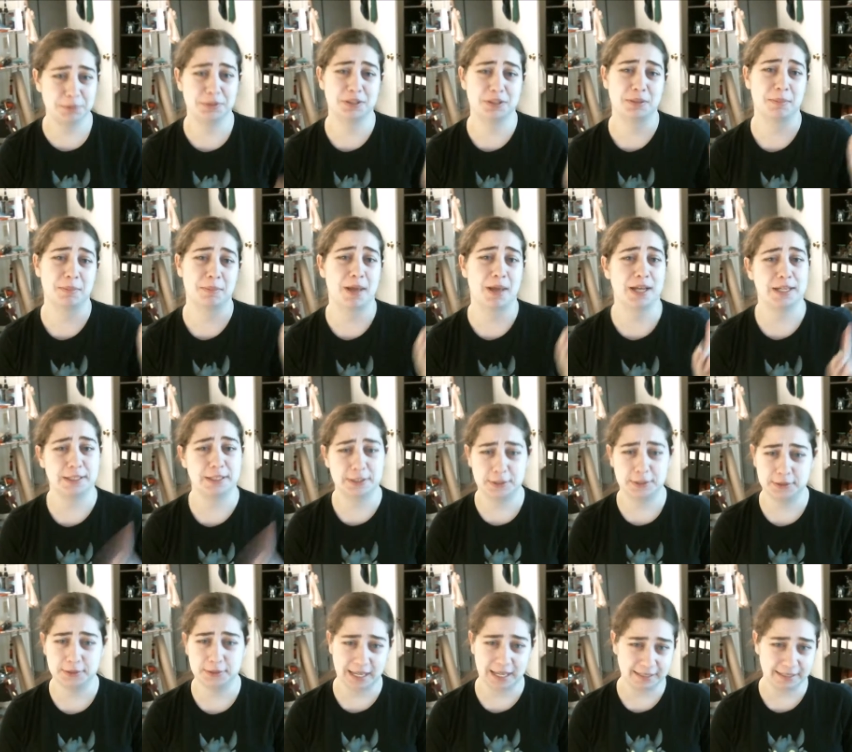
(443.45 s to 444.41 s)
She's a mod in the
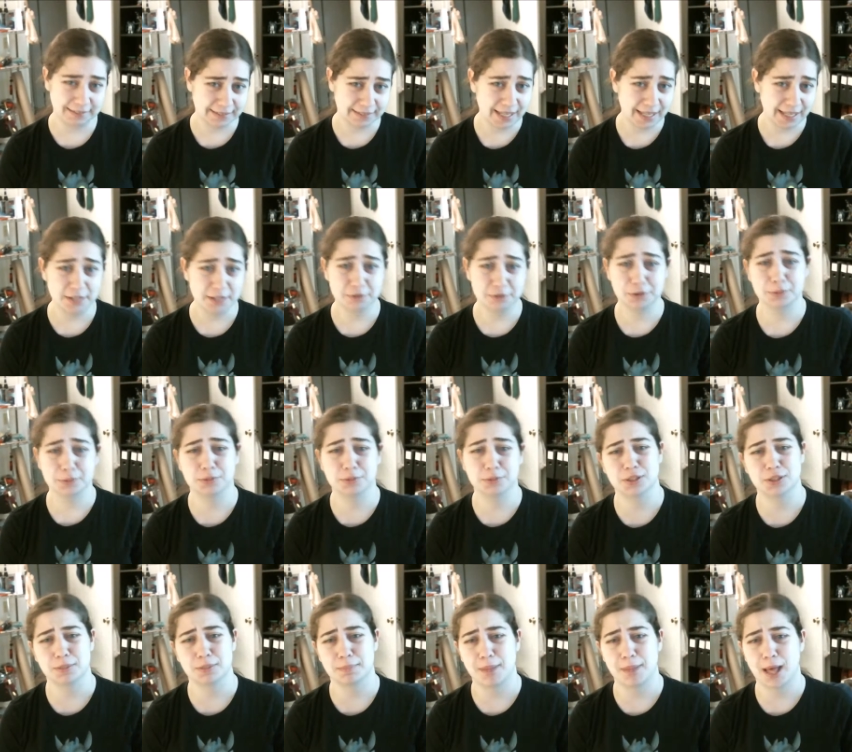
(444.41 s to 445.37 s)
Two Tangled Skeins group.
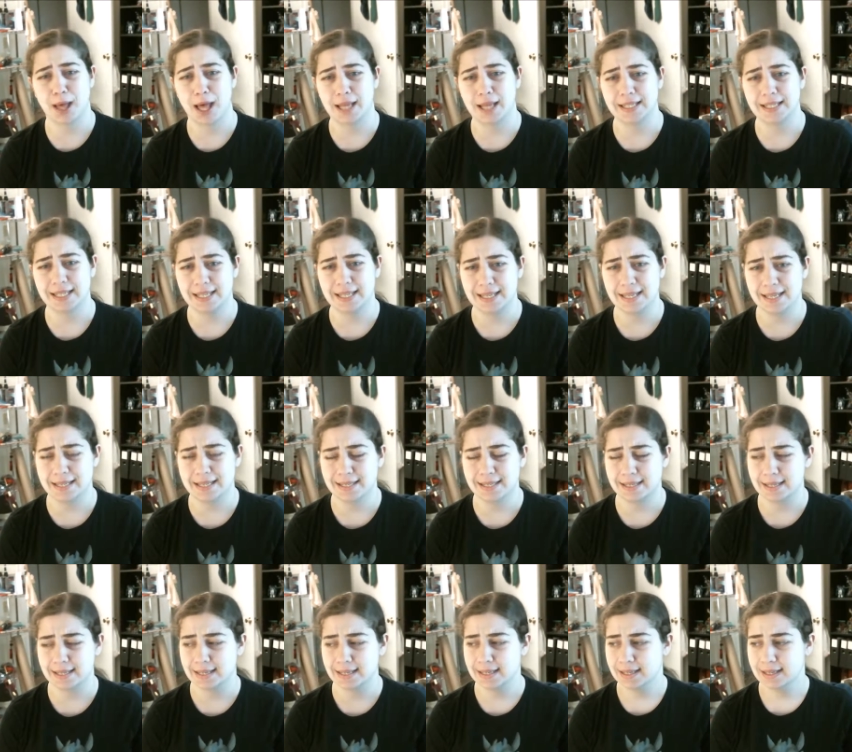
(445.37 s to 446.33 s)
She's a mod
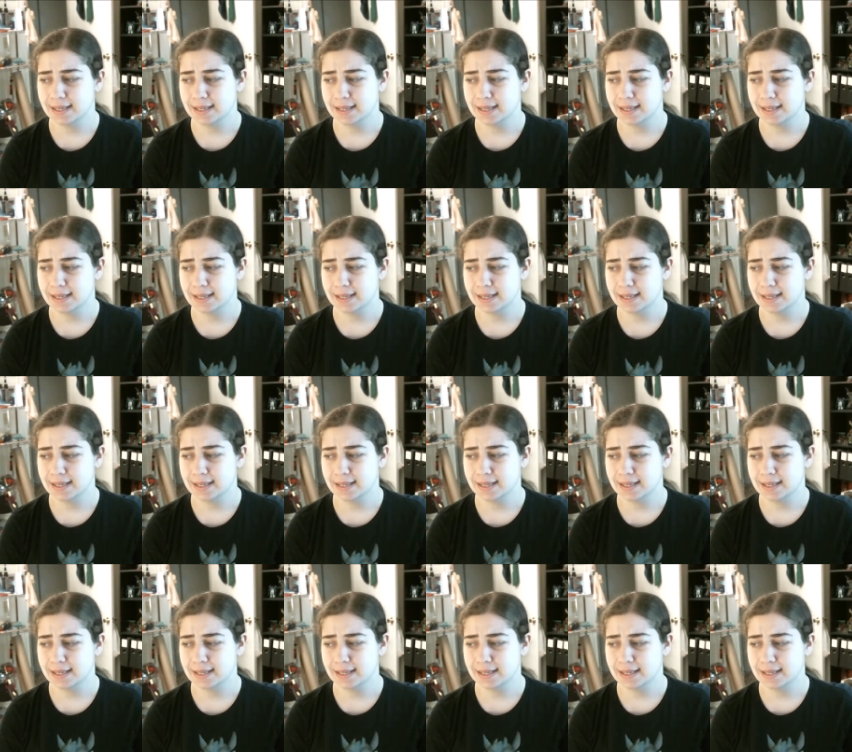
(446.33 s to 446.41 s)
in,